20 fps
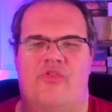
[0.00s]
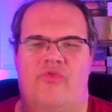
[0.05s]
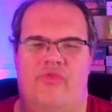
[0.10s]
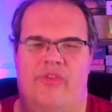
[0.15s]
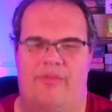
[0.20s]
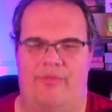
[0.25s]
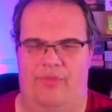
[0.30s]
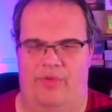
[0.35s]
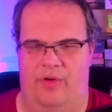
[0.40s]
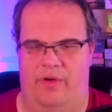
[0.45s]

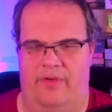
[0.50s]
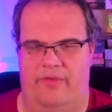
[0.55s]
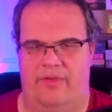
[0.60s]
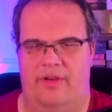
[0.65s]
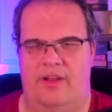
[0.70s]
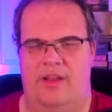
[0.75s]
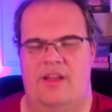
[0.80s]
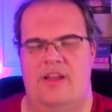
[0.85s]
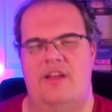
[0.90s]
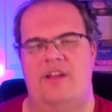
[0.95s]
removed.
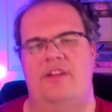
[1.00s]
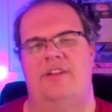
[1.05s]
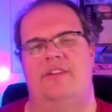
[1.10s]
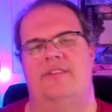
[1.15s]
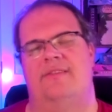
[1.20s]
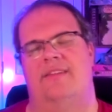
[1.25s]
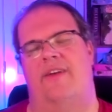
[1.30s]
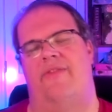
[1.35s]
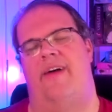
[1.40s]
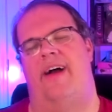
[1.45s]

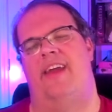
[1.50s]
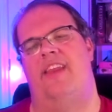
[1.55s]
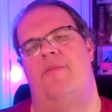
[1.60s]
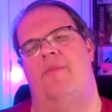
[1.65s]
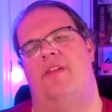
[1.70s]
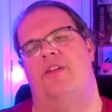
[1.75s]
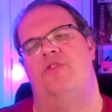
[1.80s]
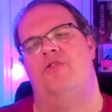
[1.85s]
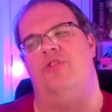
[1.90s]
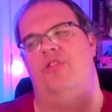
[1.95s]
So for
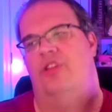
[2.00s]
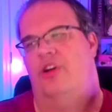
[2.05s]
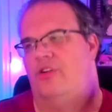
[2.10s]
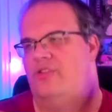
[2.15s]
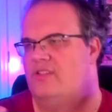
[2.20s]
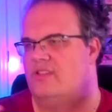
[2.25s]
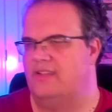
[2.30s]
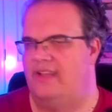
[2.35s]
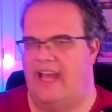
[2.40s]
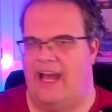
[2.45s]
anybody who
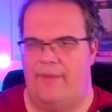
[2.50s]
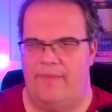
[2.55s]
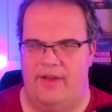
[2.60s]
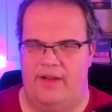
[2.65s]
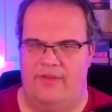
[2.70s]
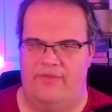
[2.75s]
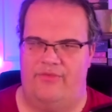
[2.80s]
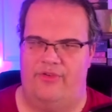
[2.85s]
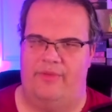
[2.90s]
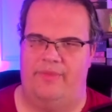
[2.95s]
knows
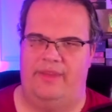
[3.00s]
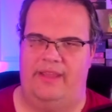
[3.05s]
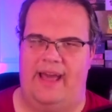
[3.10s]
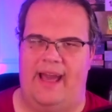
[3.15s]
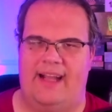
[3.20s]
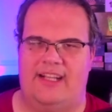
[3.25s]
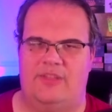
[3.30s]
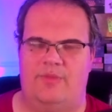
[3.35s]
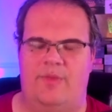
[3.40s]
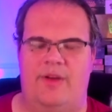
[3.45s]
Gambit from the
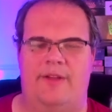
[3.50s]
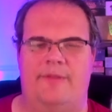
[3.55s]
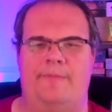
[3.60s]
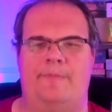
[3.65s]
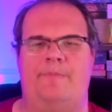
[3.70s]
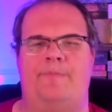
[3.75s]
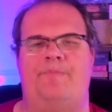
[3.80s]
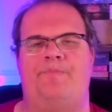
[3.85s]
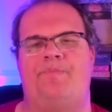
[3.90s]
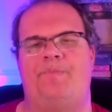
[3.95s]
X-Men,
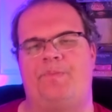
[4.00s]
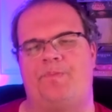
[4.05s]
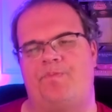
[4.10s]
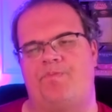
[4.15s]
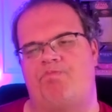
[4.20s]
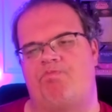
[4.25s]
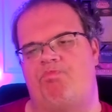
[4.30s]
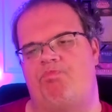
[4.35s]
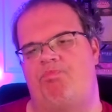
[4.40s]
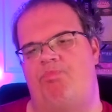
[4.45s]

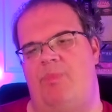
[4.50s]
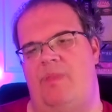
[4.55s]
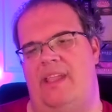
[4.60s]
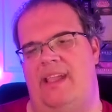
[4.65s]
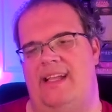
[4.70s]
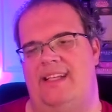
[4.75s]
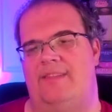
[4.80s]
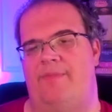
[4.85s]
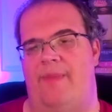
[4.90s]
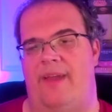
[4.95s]

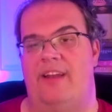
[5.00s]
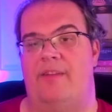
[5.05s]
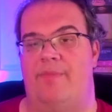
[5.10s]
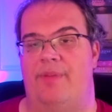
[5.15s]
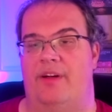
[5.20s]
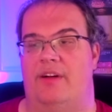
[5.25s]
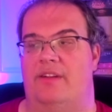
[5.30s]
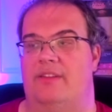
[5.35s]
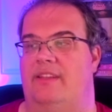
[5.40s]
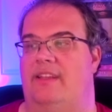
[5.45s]
his main
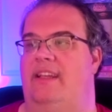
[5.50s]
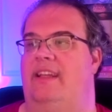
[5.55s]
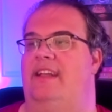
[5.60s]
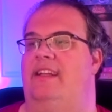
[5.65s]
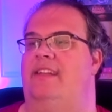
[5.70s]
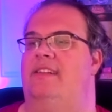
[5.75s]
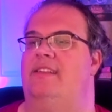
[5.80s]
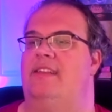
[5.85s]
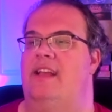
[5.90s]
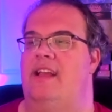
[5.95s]
ability
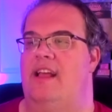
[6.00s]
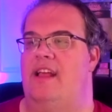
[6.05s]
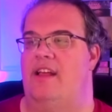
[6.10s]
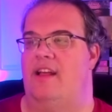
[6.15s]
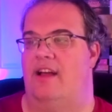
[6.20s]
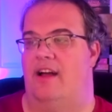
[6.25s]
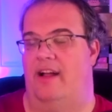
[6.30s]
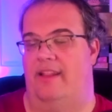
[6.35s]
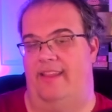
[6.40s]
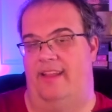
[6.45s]
is
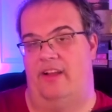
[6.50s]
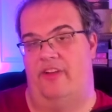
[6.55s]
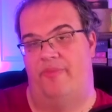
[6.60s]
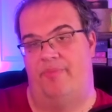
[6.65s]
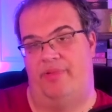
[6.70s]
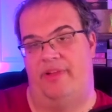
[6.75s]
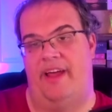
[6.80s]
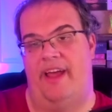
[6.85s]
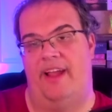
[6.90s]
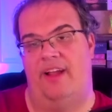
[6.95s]
a deck of
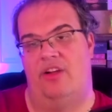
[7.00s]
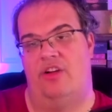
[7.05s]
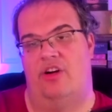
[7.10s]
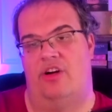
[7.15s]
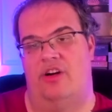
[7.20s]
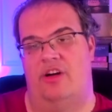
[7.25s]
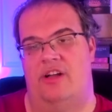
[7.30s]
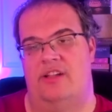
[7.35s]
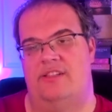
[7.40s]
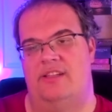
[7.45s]
playing
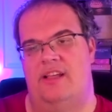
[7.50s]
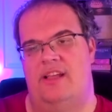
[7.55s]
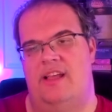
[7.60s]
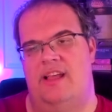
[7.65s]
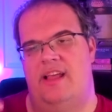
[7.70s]
cards.